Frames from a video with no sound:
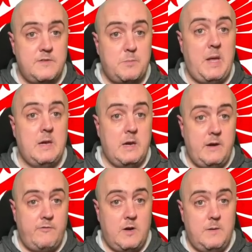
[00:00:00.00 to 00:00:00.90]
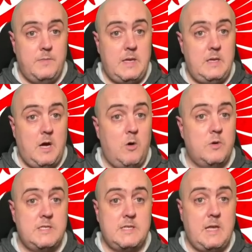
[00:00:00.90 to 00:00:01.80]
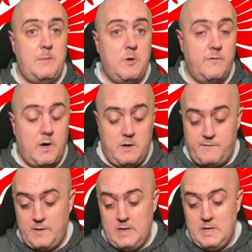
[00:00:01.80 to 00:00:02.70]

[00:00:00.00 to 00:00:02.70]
spin on it from the owners as they move off.